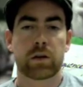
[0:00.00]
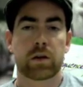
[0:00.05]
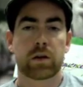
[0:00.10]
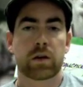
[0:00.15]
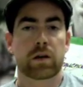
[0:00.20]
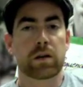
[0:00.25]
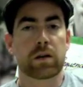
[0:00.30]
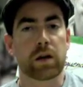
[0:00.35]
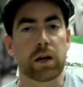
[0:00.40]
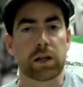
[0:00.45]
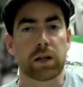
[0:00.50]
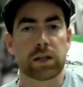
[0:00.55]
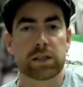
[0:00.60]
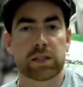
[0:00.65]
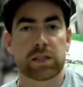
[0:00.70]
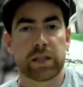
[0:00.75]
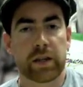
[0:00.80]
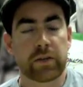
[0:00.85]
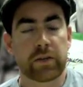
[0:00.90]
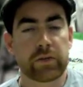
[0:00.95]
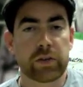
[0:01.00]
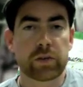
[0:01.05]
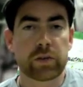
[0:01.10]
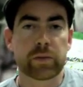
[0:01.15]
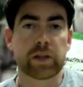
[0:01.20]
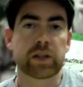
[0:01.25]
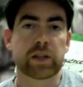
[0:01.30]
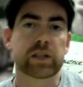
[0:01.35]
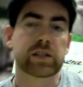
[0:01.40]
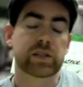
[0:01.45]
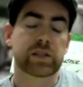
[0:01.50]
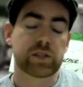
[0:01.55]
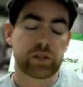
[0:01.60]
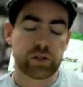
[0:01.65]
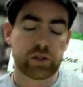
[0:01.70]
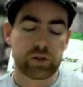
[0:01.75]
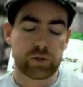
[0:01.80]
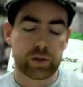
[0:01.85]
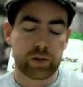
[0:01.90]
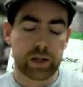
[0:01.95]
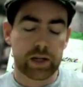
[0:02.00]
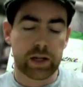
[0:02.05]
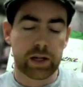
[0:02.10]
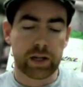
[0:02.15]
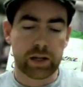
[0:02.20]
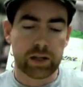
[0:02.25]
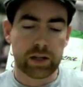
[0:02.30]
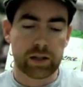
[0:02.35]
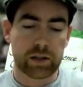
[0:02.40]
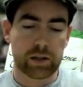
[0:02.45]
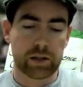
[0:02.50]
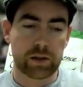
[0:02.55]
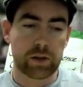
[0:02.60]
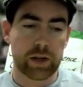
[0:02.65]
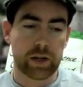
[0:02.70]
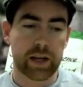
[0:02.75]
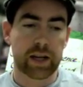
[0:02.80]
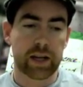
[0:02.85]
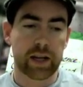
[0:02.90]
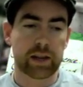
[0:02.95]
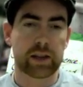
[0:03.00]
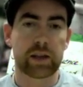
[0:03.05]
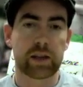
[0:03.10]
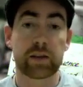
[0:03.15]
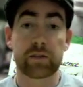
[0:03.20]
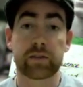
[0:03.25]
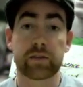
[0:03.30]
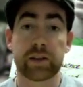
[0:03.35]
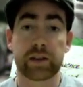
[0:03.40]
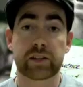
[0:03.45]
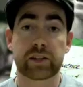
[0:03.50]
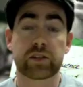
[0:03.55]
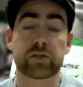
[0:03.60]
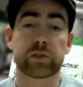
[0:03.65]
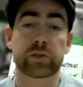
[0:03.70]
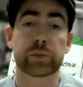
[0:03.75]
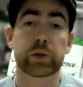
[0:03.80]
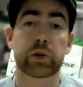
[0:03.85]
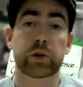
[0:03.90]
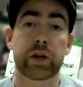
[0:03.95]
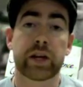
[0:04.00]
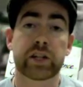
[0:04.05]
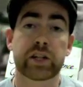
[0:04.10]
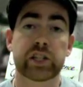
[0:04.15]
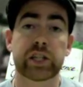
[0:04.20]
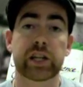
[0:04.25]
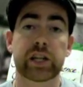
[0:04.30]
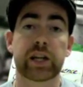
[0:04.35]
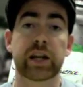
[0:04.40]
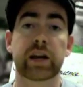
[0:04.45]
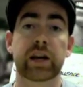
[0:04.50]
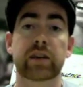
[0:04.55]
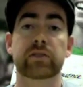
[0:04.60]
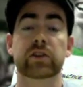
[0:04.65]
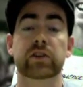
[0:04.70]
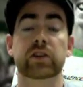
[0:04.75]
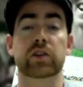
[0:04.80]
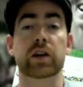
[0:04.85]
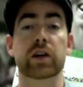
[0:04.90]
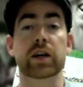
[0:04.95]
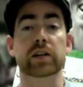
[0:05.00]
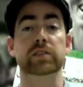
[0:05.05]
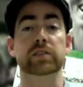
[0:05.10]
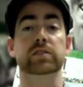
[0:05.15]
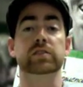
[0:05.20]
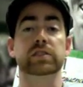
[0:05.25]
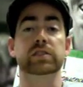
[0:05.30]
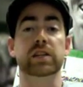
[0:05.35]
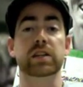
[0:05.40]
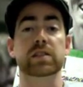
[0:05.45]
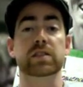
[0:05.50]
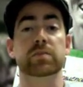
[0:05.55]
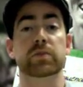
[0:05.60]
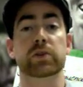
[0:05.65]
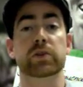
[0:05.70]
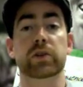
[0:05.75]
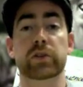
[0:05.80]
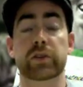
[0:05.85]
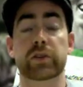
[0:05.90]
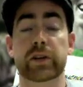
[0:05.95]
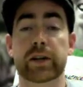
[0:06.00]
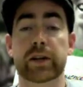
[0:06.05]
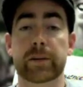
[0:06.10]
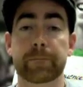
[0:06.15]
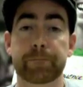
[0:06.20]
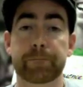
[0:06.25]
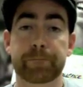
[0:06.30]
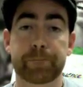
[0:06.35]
Alright, let's take a few minutes to look at the effects overpronation can have on your exercise program.